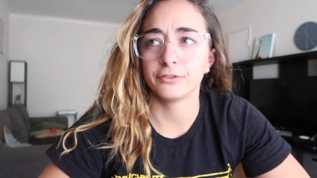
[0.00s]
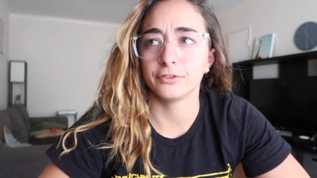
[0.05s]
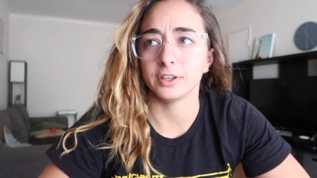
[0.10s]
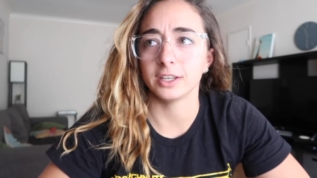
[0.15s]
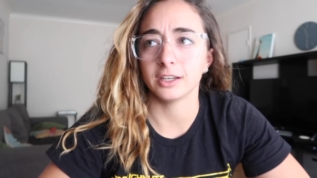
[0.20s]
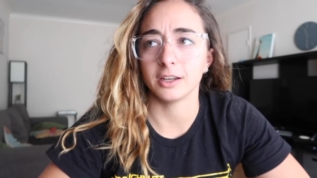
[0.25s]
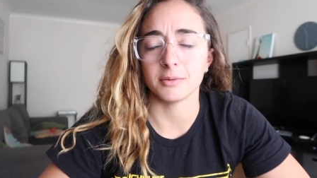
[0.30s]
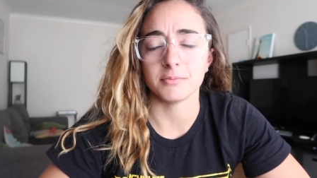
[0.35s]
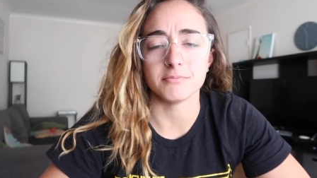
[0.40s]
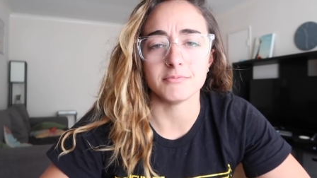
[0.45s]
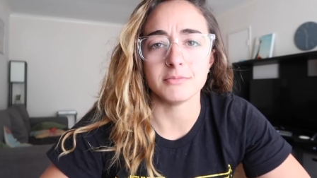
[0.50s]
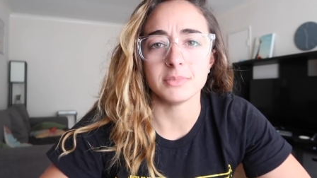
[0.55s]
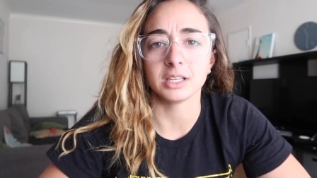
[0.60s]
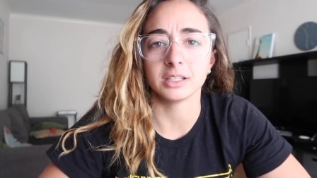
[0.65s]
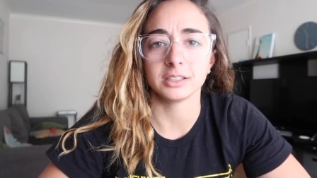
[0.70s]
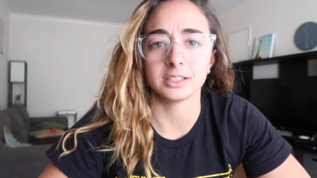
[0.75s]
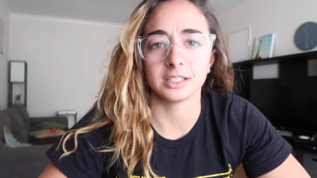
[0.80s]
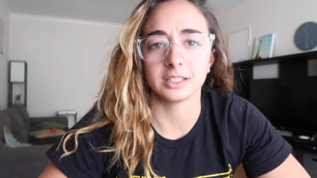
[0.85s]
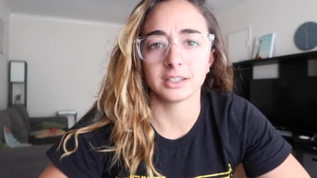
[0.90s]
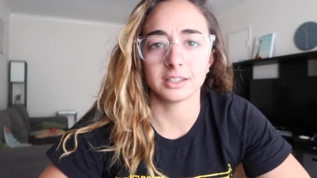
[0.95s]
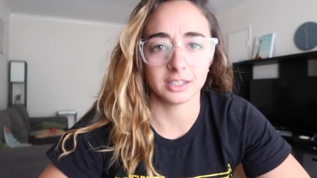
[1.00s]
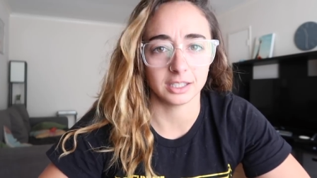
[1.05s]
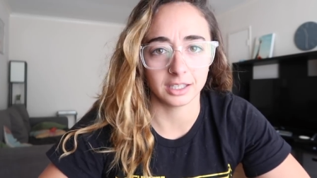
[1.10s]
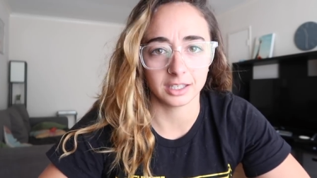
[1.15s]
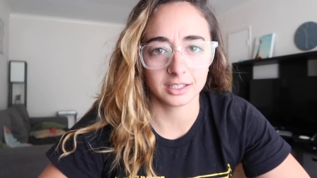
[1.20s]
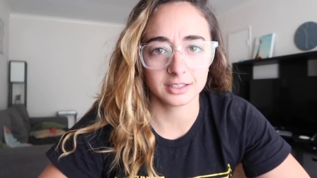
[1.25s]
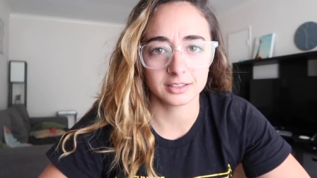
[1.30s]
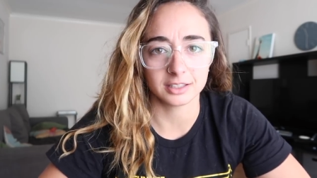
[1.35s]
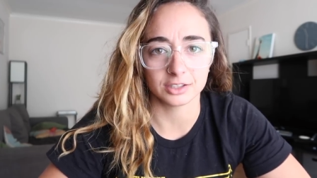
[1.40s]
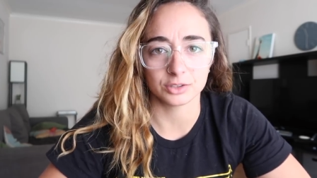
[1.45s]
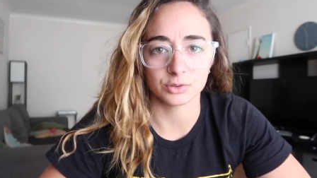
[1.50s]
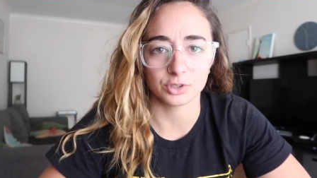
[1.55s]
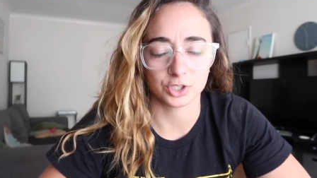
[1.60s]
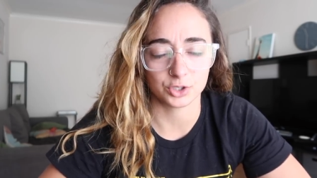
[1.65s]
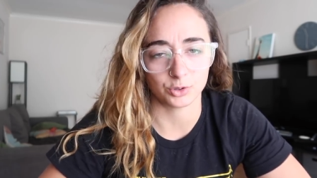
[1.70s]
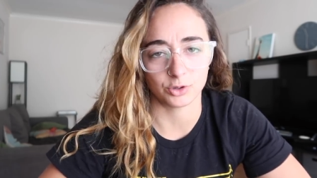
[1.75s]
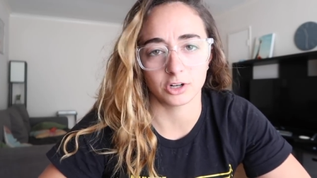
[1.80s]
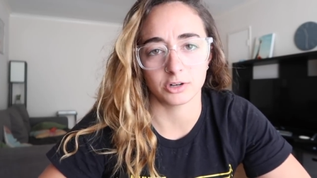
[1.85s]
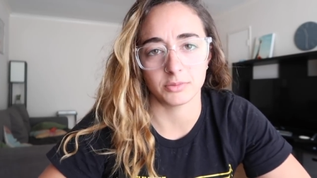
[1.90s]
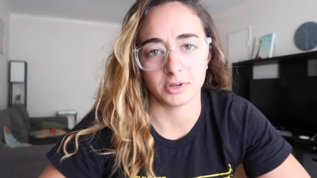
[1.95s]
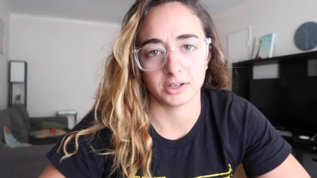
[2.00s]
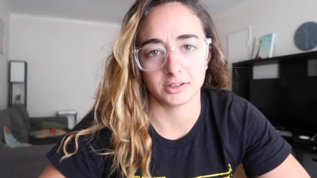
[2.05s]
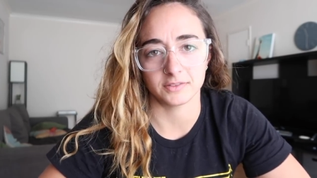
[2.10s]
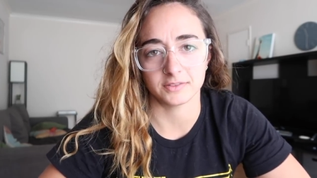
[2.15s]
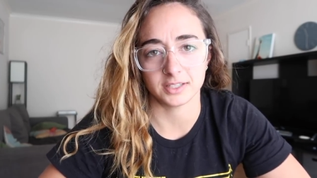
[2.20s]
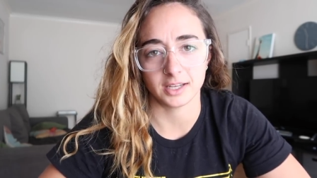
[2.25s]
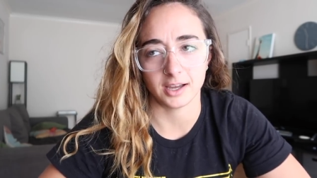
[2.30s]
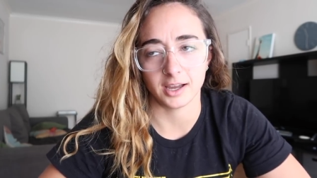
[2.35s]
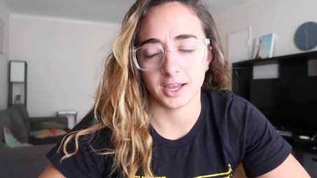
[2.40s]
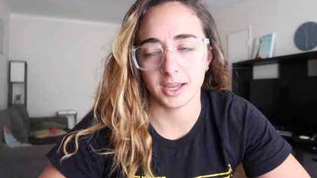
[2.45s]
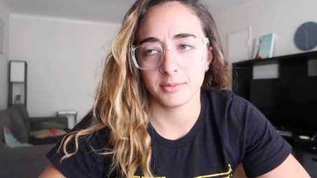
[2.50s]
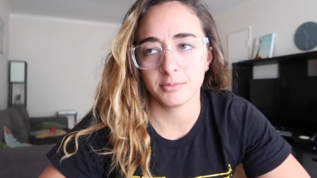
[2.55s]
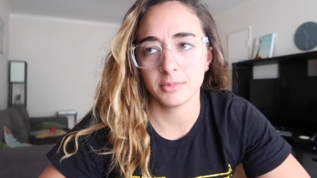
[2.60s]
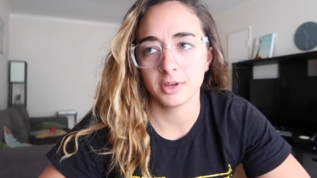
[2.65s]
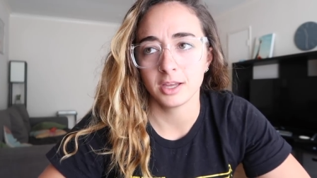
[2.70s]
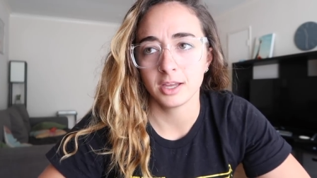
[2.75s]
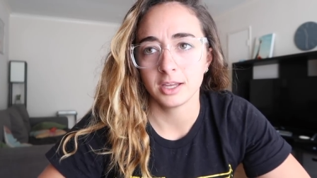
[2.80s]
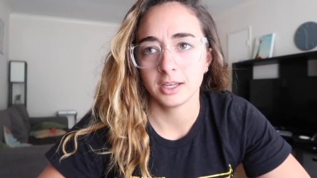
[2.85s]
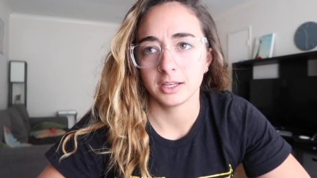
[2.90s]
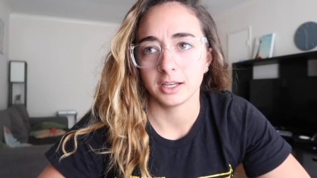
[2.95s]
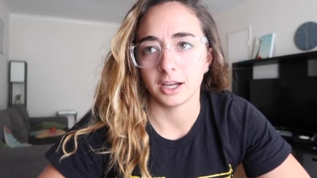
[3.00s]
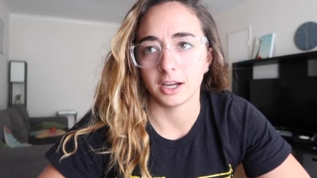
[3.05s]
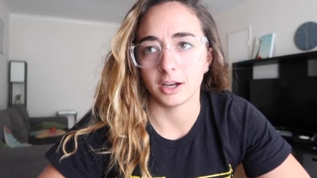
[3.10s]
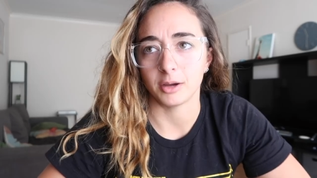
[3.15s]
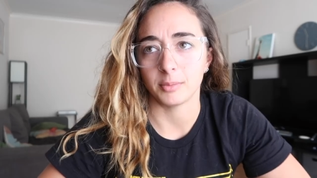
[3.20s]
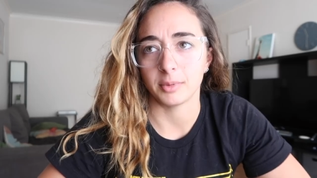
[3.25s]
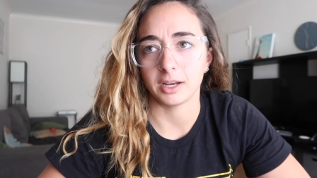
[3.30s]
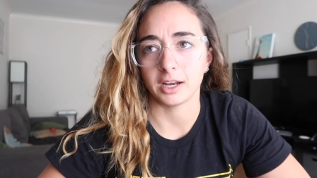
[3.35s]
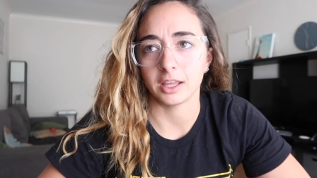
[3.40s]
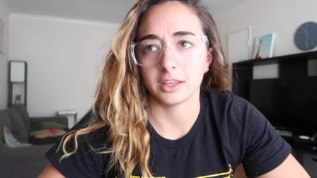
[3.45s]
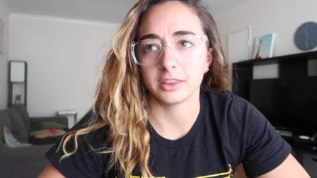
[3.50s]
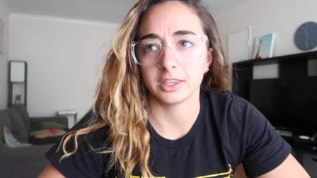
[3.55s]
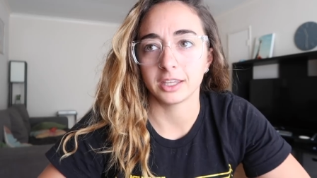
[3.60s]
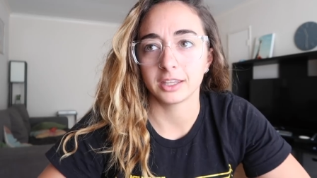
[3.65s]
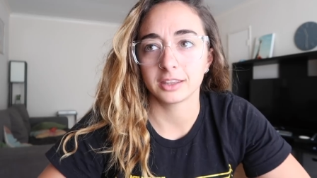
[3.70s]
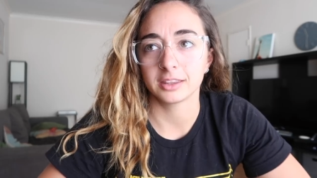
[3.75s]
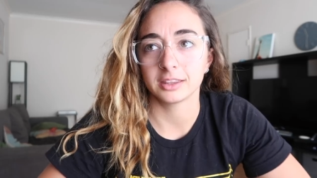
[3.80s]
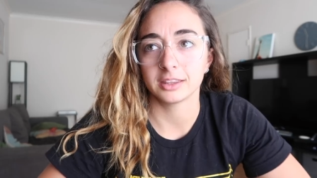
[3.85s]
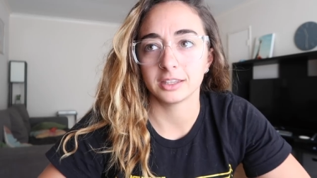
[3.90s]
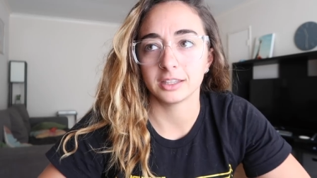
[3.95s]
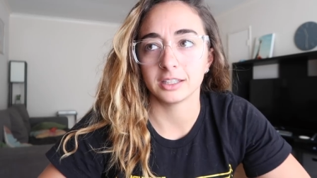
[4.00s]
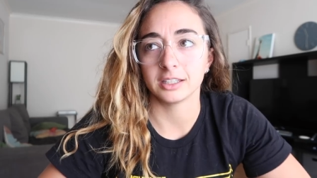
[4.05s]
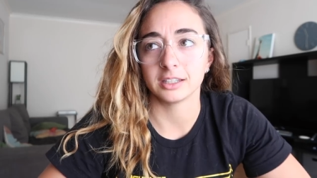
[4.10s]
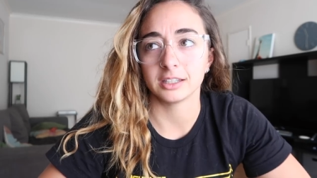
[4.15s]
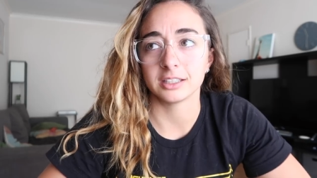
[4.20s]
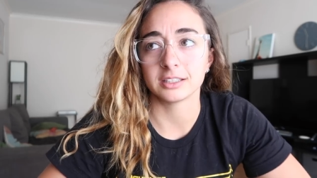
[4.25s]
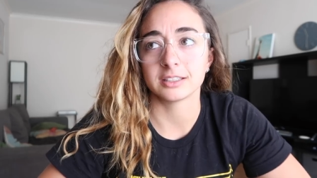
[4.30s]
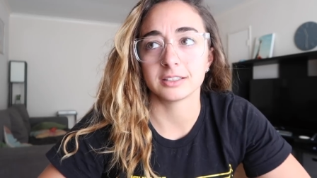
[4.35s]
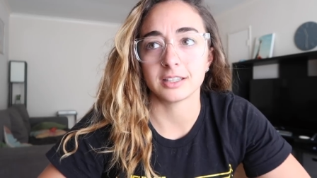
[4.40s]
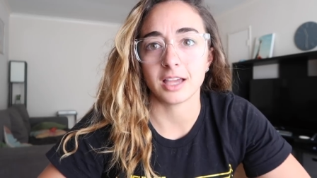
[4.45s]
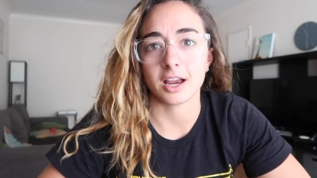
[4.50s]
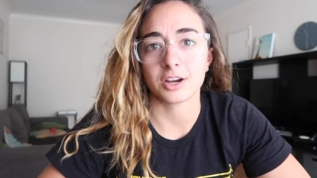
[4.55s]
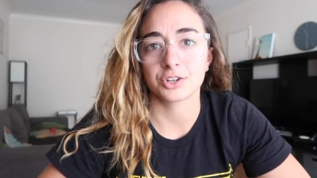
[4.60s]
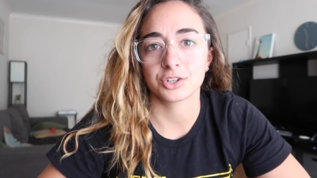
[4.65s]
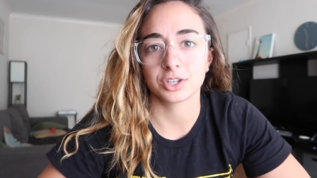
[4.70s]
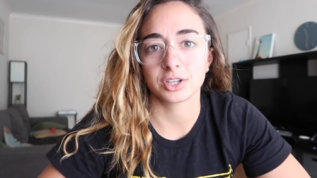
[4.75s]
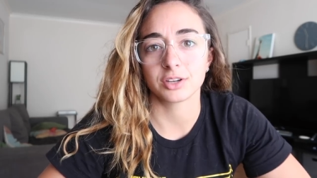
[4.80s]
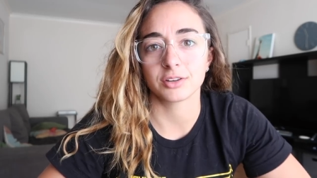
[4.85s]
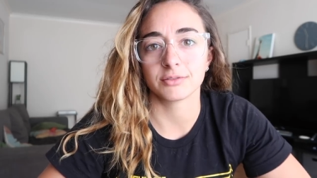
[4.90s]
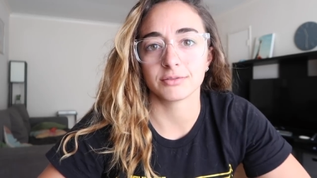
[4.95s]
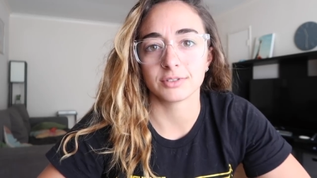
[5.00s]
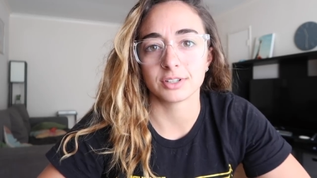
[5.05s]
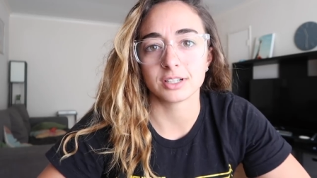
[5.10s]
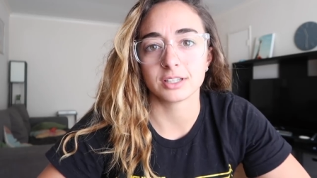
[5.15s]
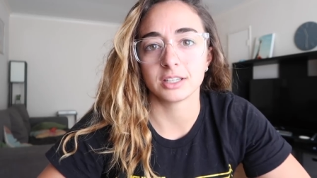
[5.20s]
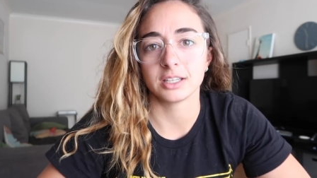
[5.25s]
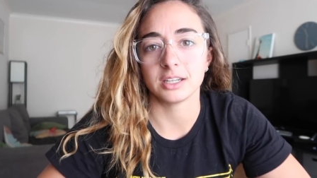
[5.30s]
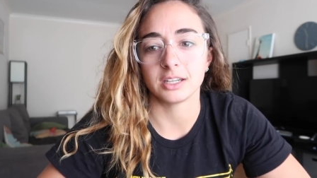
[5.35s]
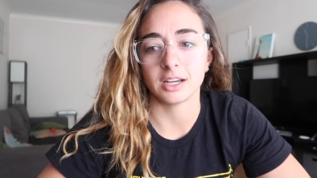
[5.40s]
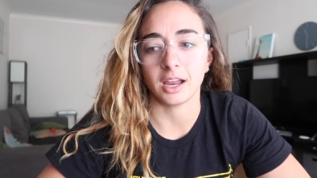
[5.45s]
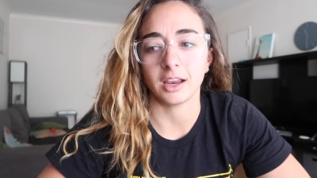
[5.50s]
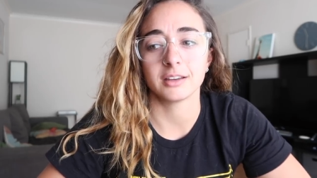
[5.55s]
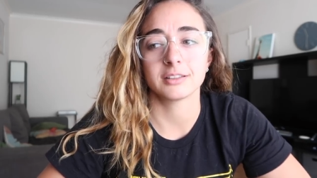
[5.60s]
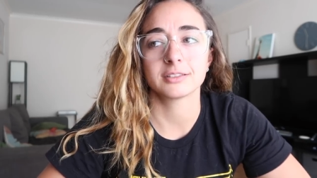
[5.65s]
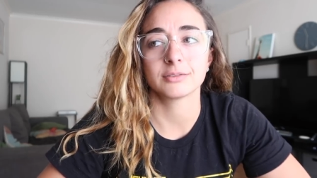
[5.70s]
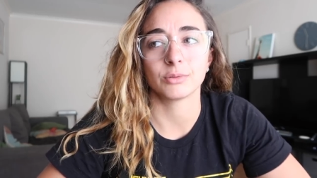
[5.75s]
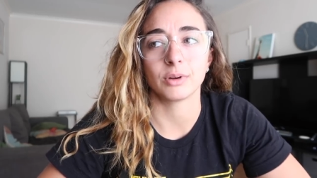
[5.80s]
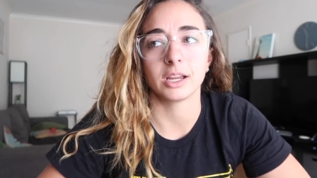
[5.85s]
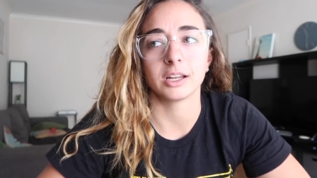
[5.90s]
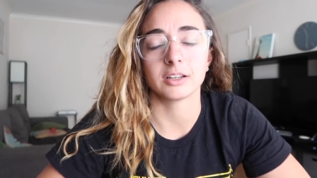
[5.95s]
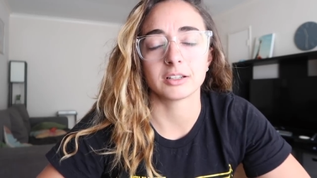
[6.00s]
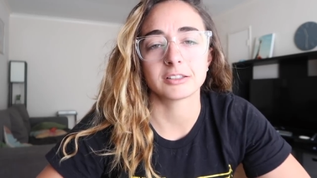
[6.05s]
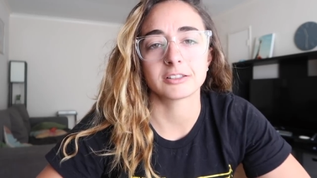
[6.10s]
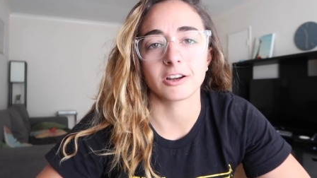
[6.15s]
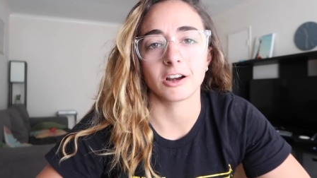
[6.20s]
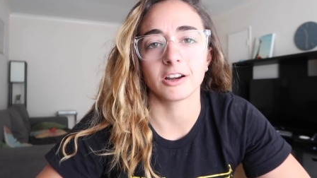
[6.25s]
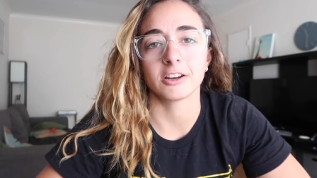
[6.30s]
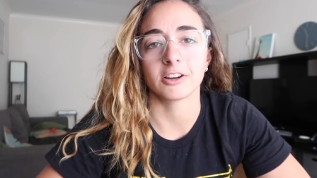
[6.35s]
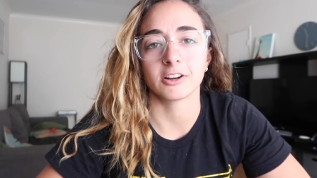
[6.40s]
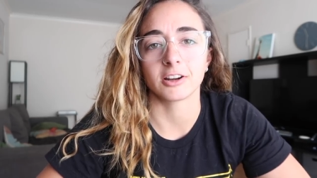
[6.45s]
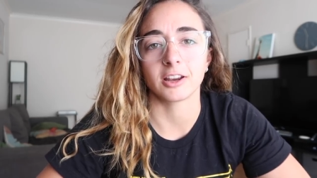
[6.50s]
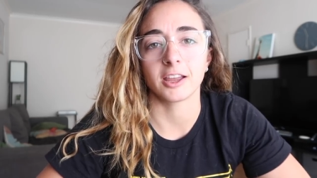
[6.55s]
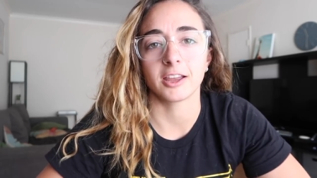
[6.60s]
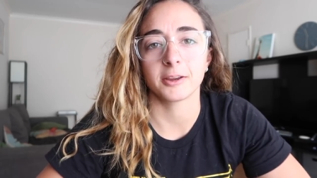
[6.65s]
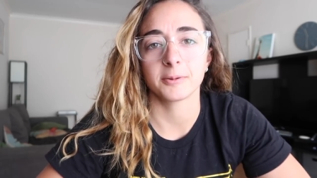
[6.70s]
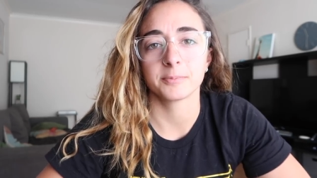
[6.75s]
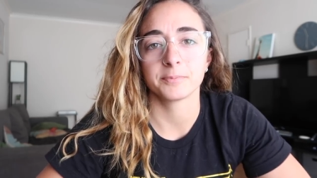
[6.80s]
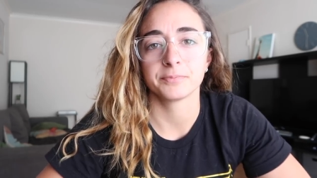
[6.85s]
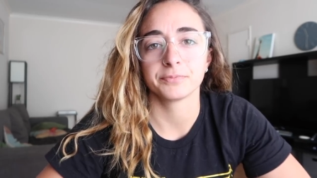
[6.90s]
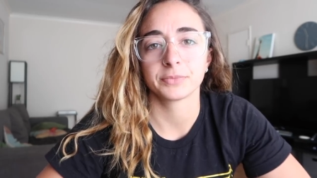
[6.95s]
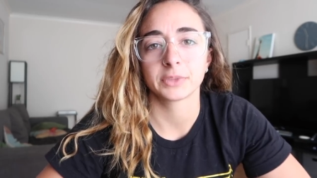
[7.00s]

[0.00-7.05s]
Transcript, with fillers: fit a million things into a short amount of time. Um, and I think th this is actually a really nice way to start your day.